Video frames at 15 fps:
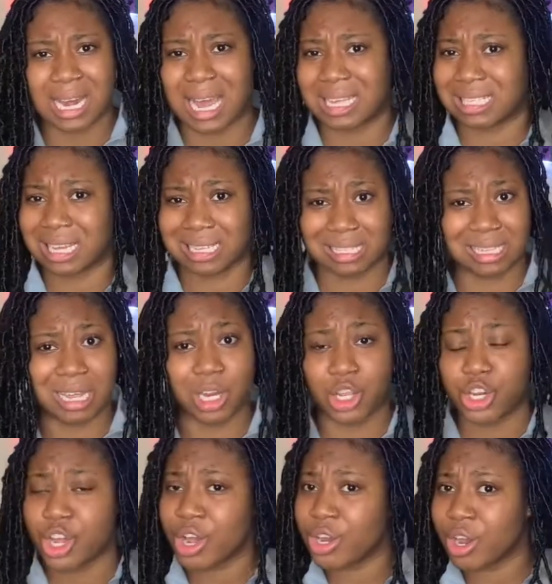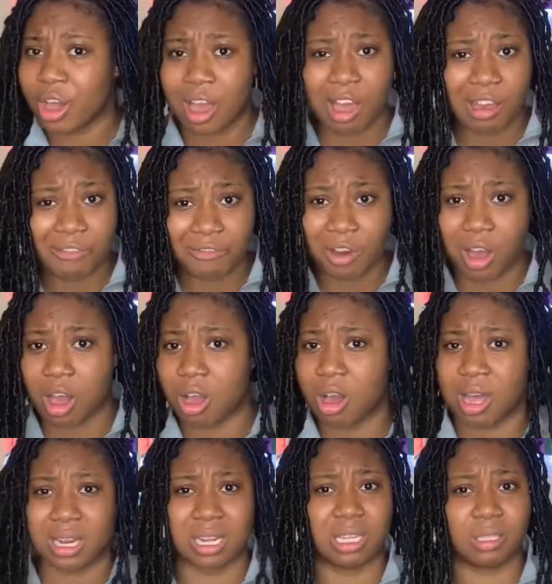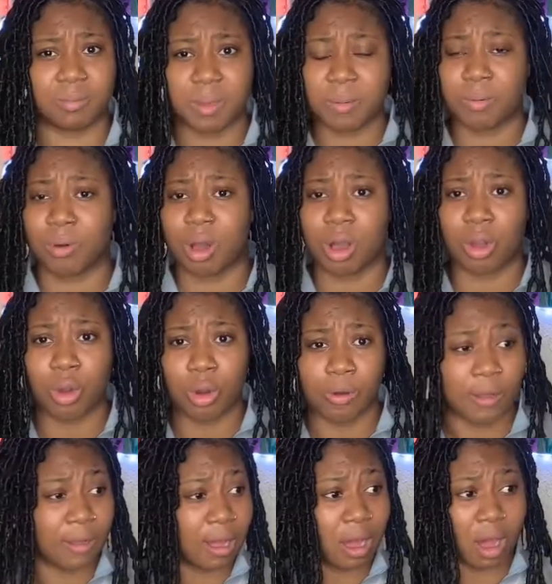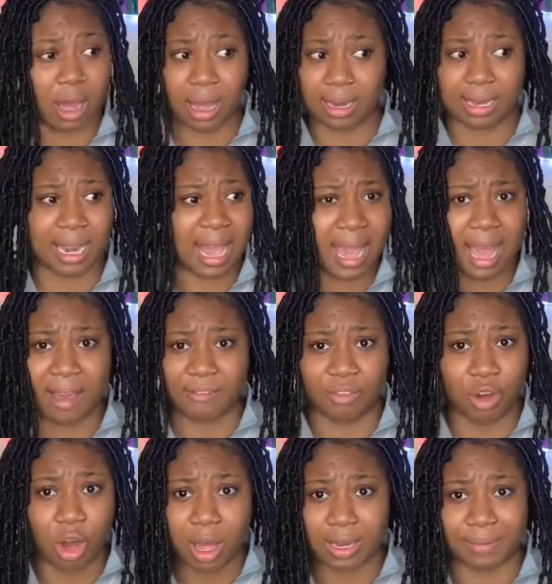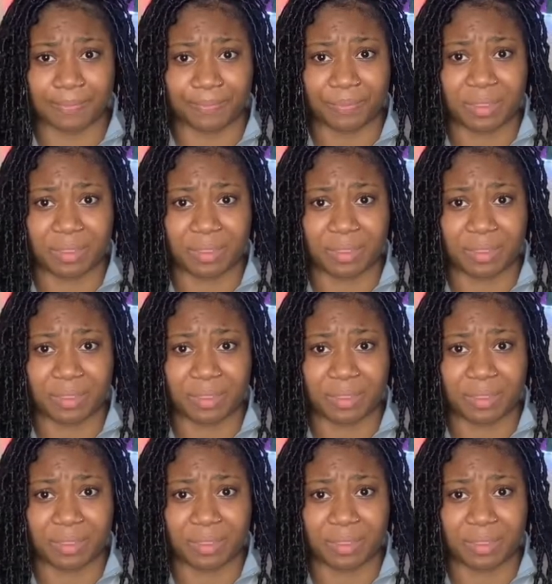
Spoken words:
as I said, you don't know how far gone these people they have gotten.